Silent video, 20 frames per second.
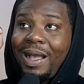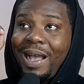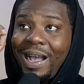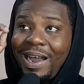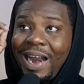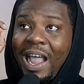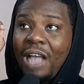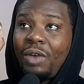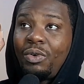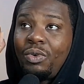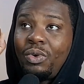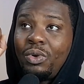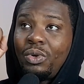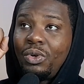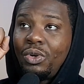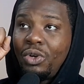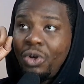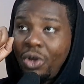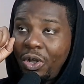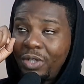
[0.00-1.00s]
and I could
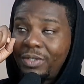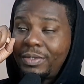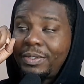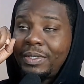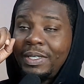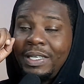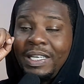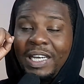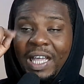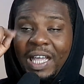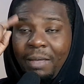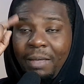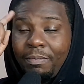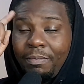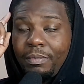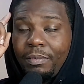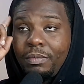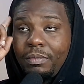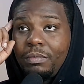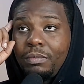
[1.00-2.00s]
not name